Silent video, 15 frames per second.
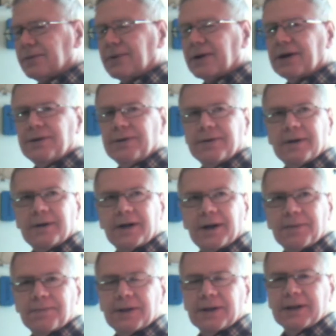where you look
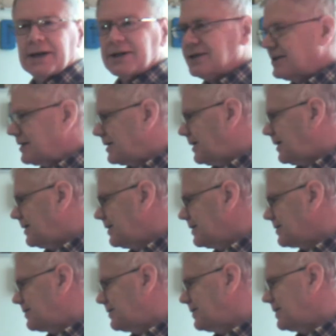up the lexicon
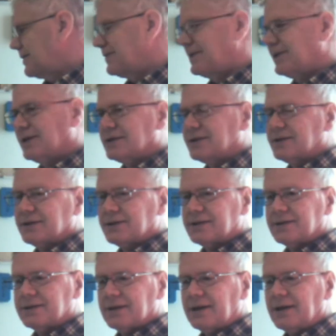history of this,
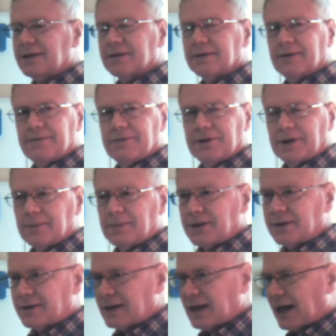it's either of German
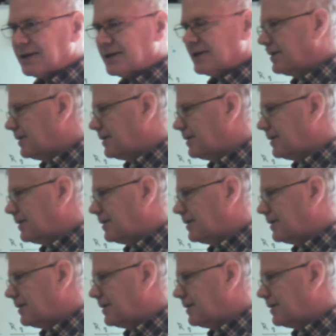or Latin